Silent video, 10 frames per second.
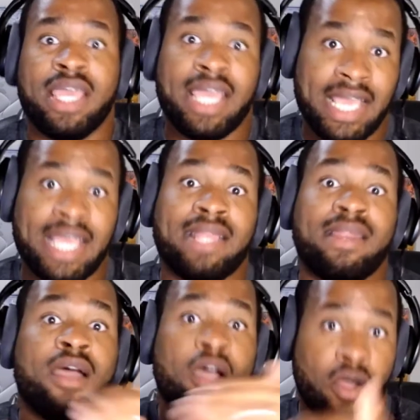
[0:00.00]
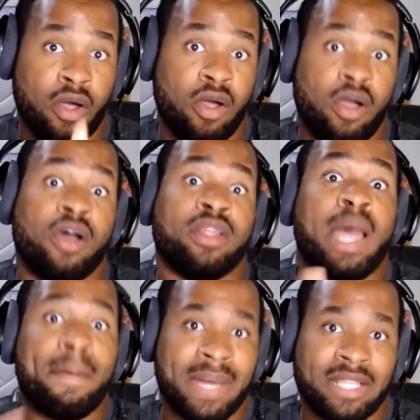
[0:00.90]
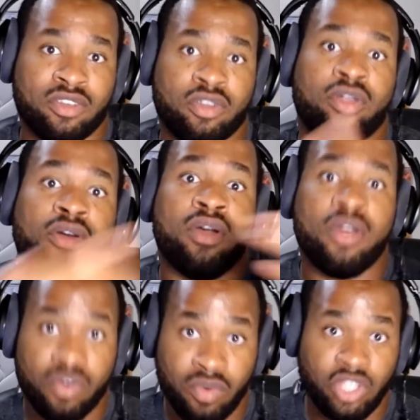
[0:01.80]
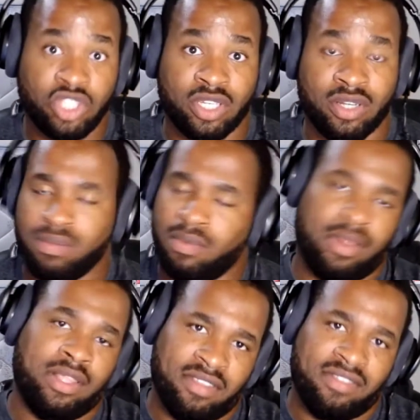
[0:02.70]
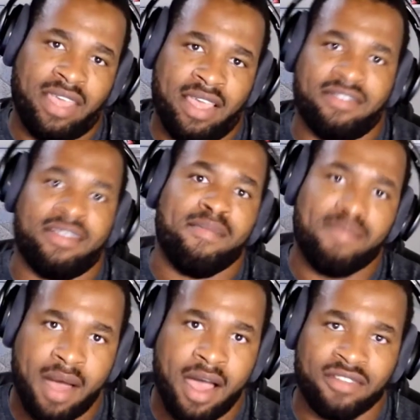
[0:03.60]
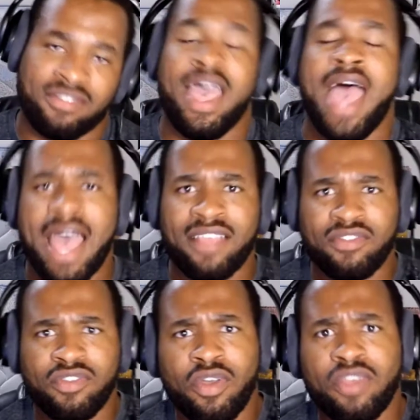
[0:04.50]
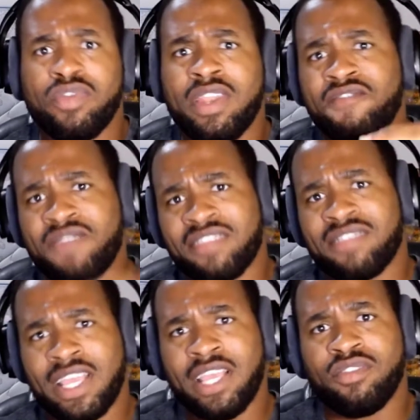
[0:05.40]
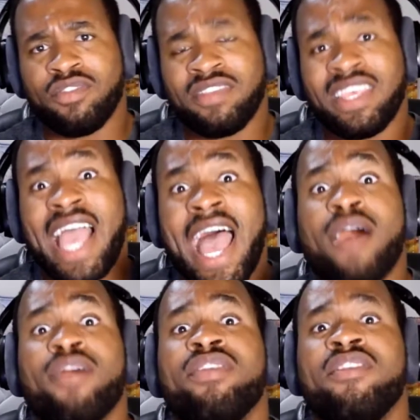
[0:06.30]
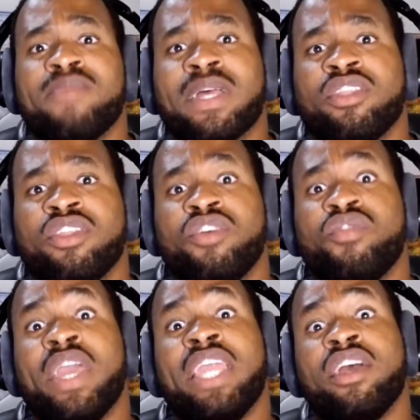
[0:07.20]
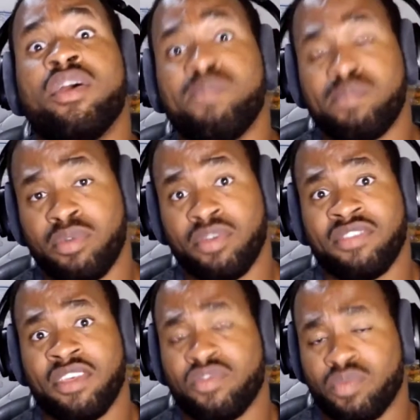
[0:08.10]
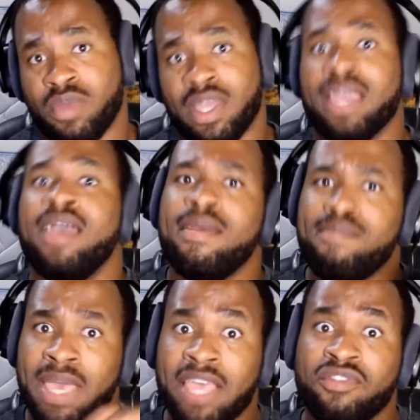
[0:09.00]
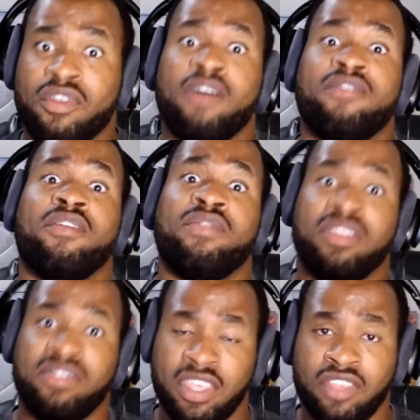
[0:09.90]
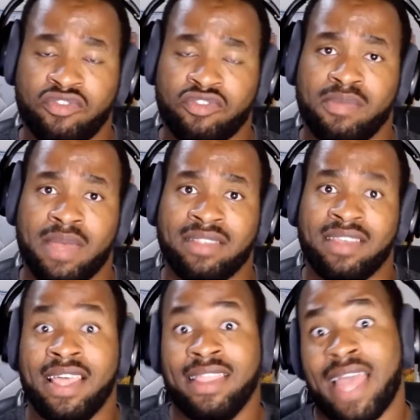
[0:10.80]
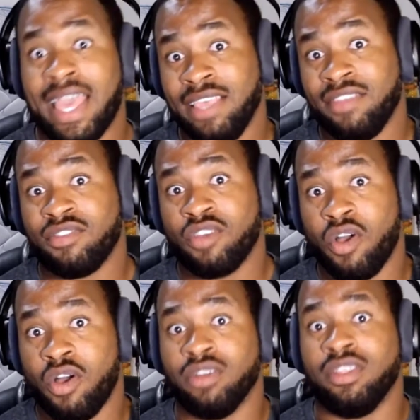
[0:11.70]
in or on that particular region, or in this case Mars. And so it's really fascinating to see how this particular radar process works based off of this instrument that is called